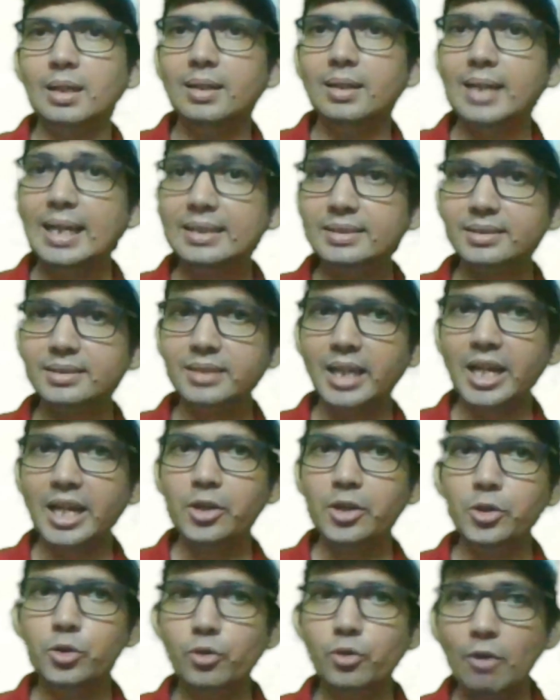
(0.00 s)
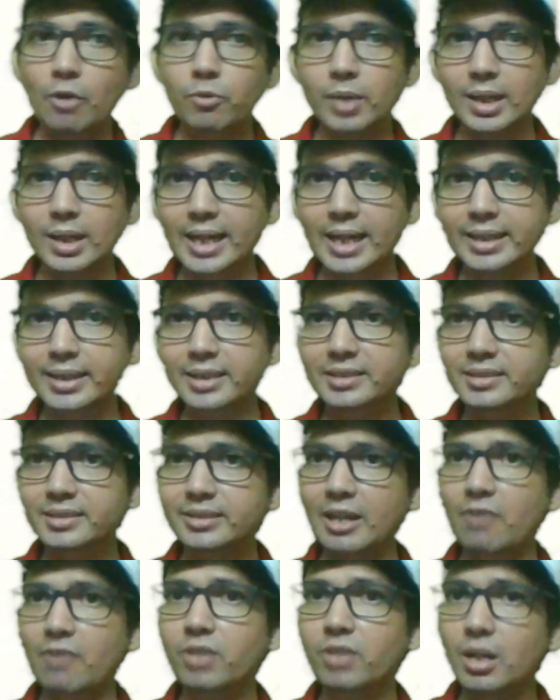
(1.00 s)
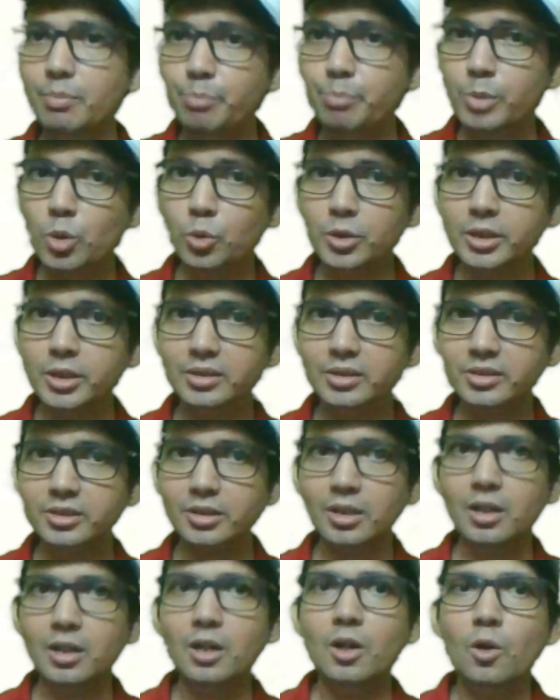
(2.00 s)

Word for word: Let's say you have collected several mutants